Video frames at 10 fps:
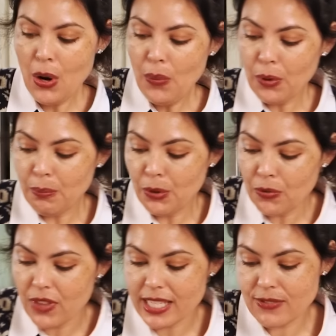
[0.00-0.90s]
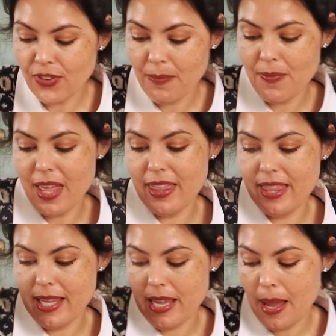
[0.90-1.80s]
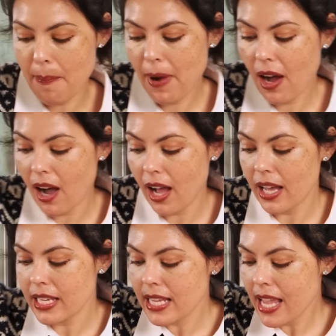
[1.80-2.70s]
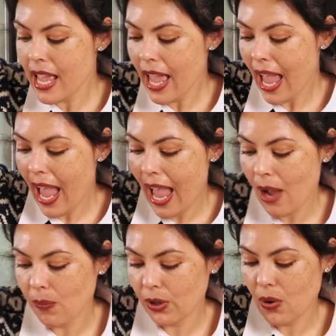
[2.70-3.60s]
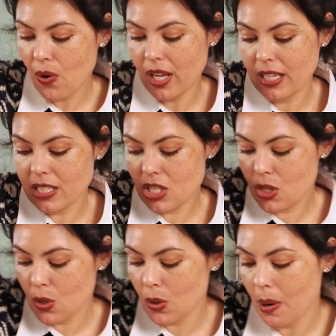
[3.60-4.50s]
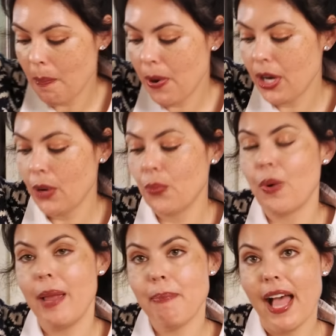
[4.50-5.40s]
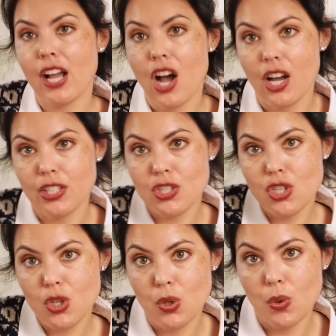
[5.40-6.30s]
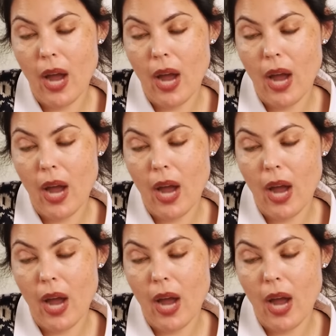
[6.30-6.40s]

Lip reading: remove this from the pot, and we're going to put it right back onto